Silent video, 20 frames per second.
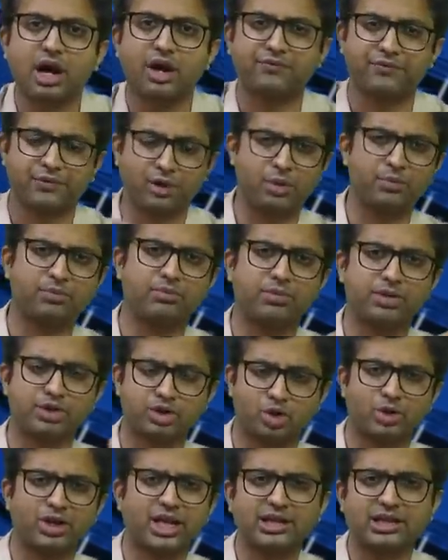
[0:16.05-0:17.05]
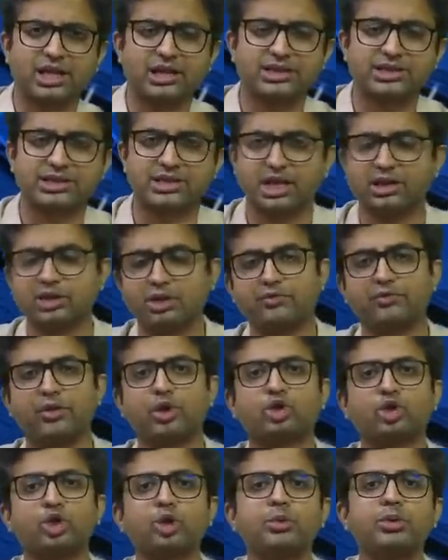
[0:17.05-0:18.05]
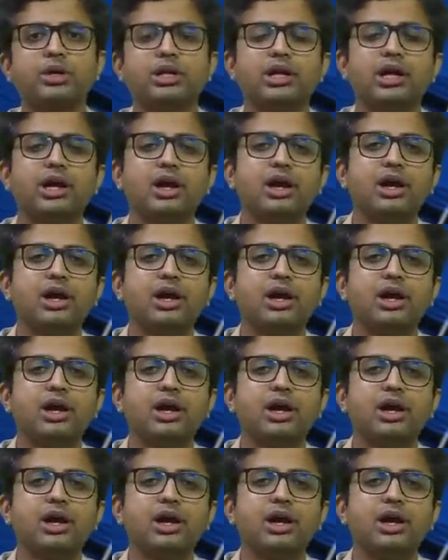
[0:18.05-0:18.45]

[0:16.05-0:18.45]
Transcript: from today, that's 10th of October.